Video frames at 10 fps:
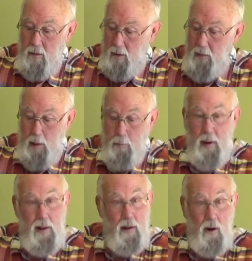that
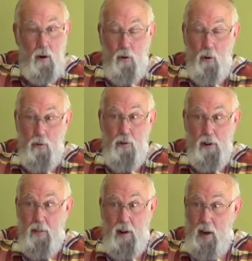money all goes
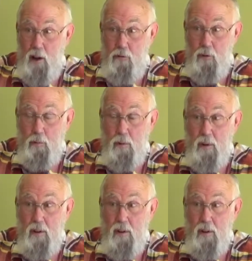into the classroom.